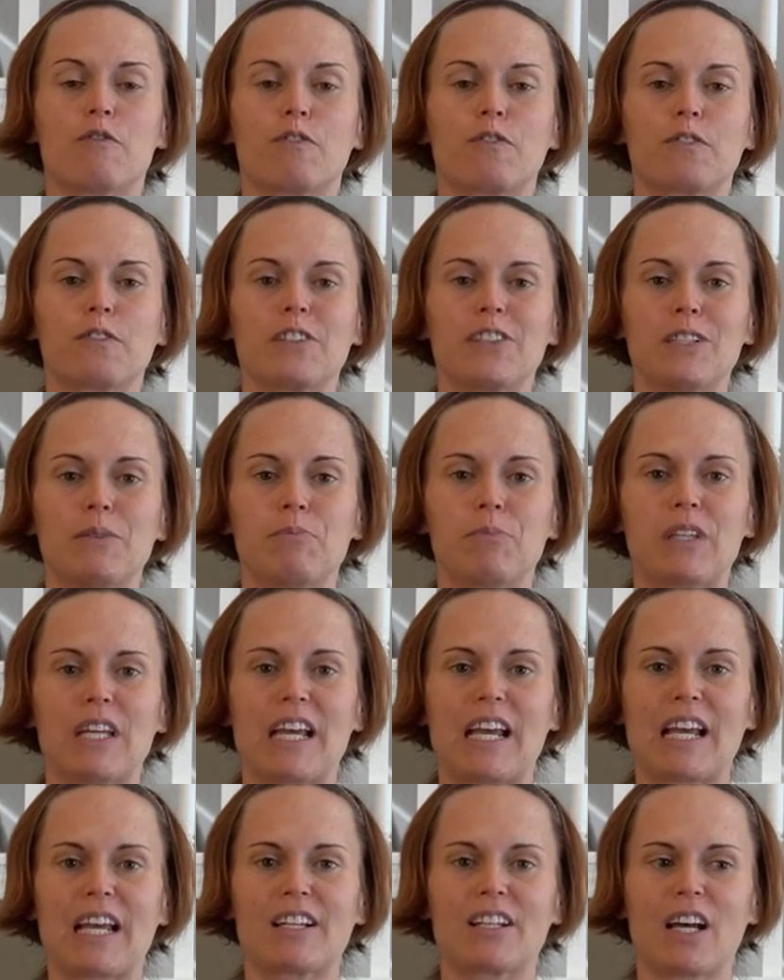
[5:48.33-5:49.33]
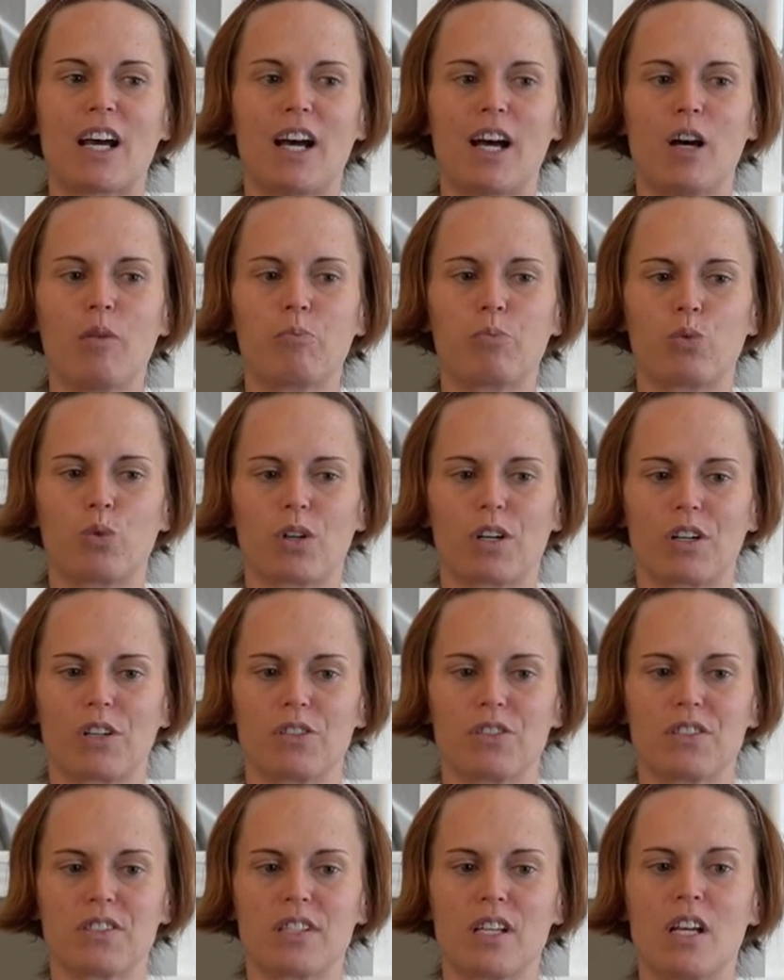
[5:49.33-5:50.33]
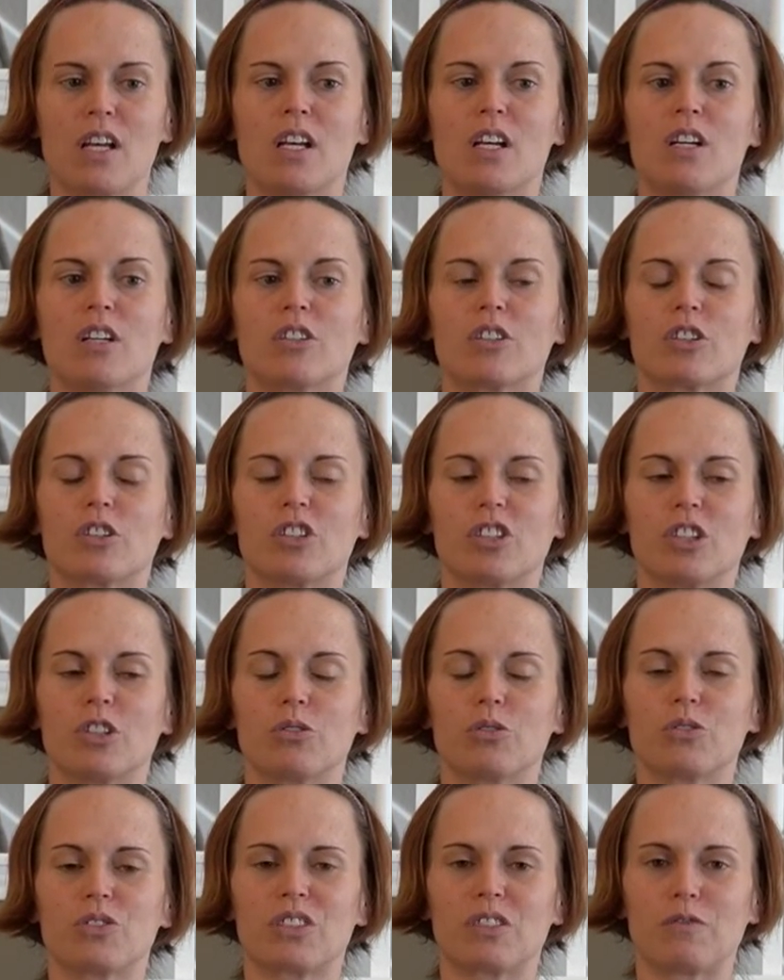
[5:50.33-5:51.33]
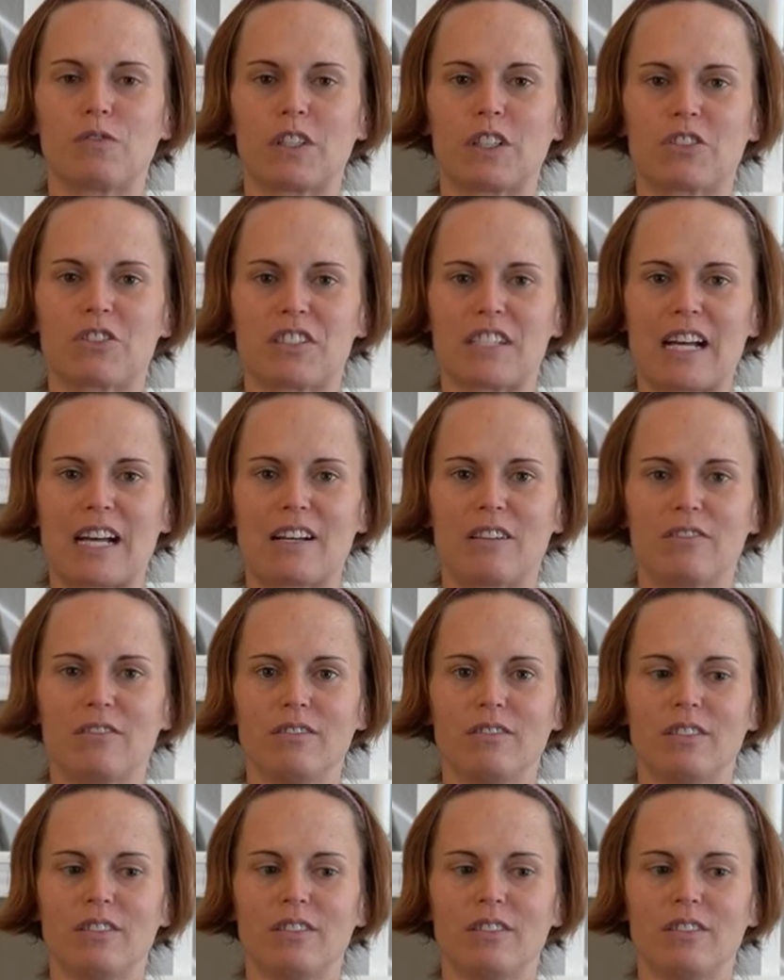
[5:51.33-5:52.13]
Flip the hand upwards, close the fingers down,